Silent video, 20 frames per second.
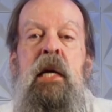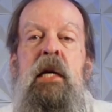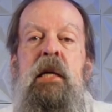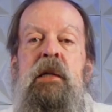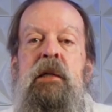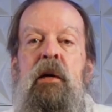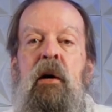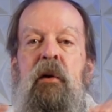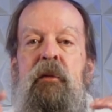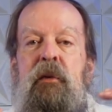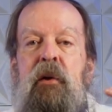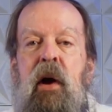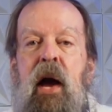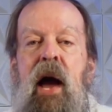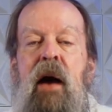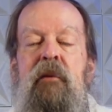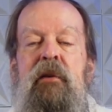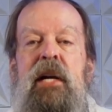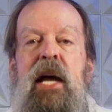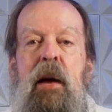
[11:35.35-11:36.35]
So if you
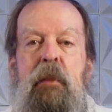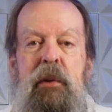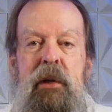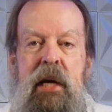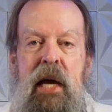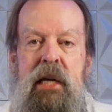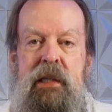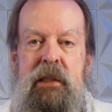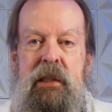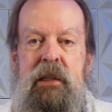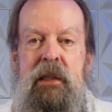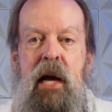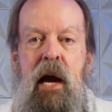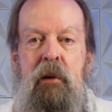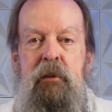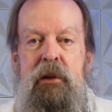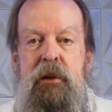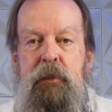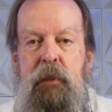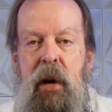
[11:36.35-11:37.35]
have an application that's not
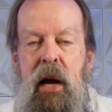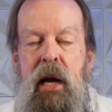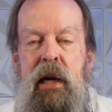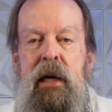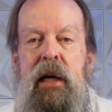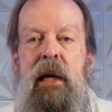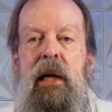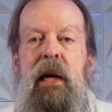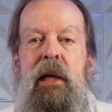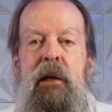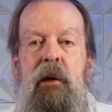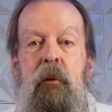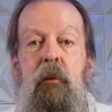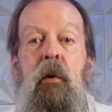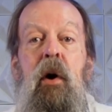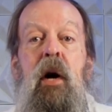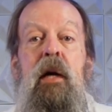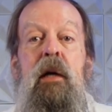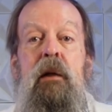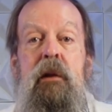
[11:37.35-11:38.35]
responding and you
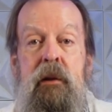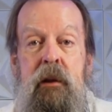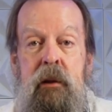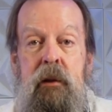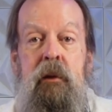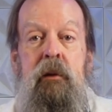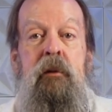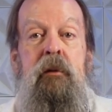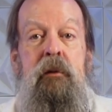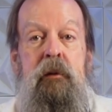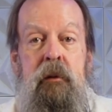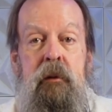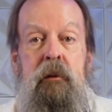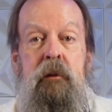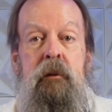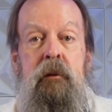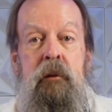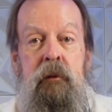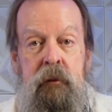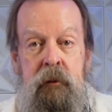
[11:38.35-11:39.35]
want to
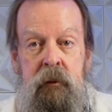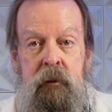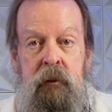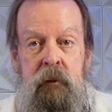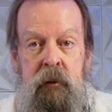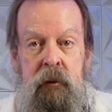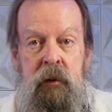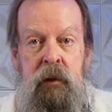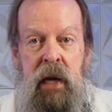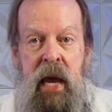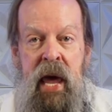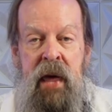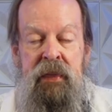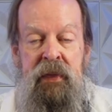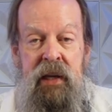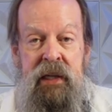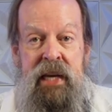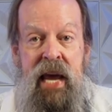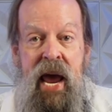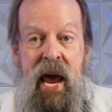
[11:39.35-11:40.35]
end
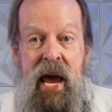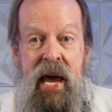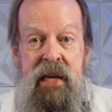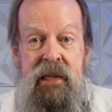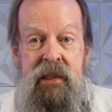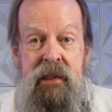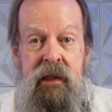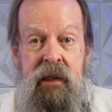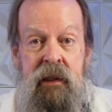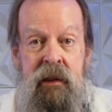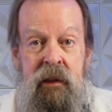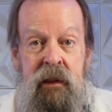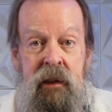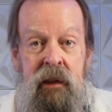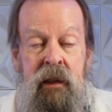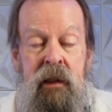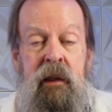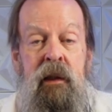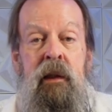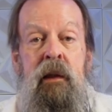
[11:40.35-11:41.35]
the task,
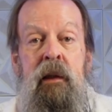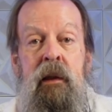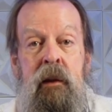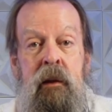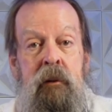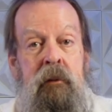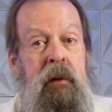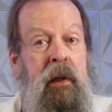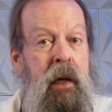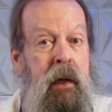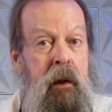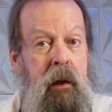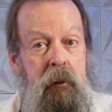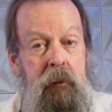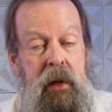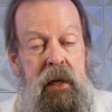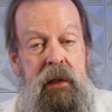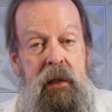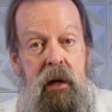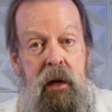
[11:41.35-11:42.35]
well, on
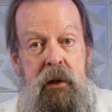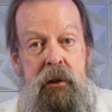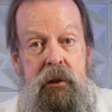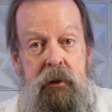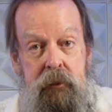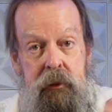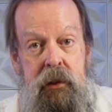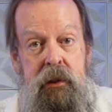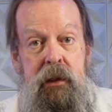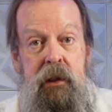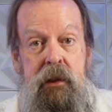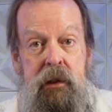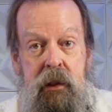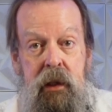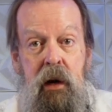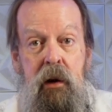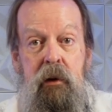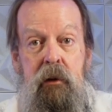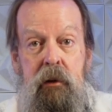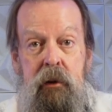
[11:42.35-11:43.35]
Windows, you would just
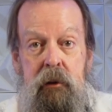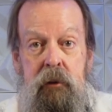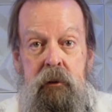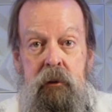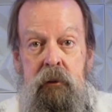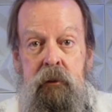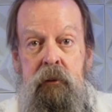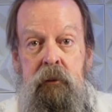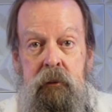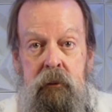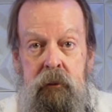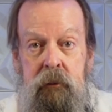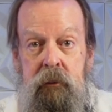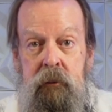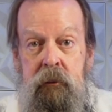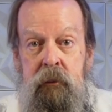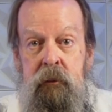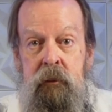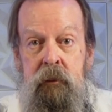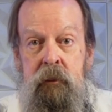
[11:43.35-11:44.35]
go to
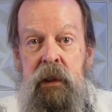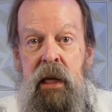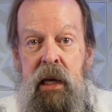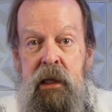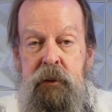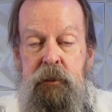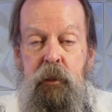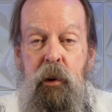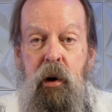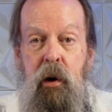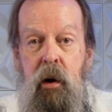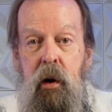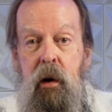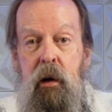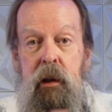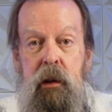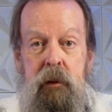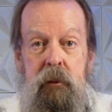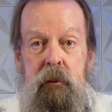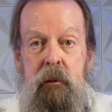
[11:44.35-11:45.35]

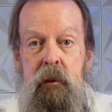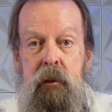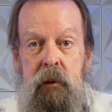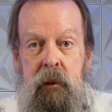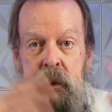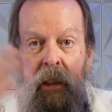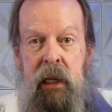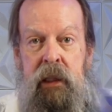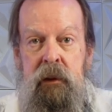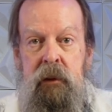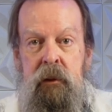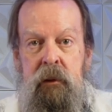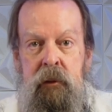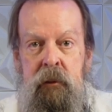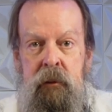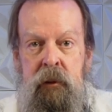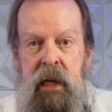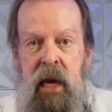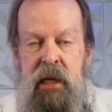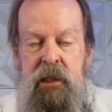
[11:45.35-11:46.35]
taskbar and get
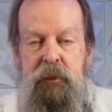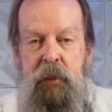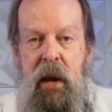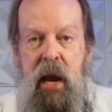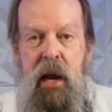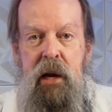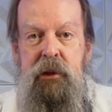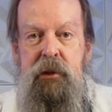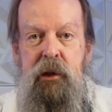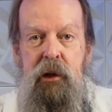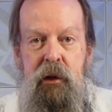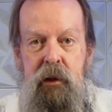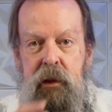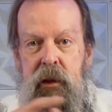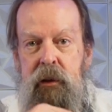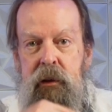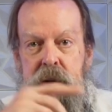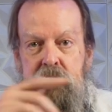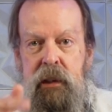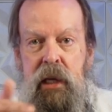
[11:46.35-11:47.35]
task manager
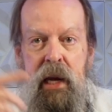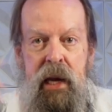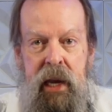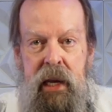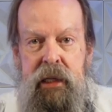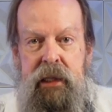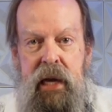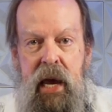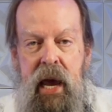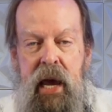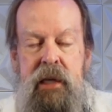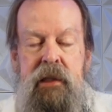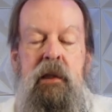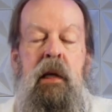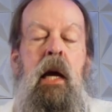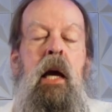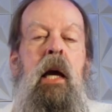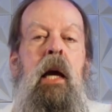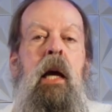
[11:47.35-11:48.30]
and say end task.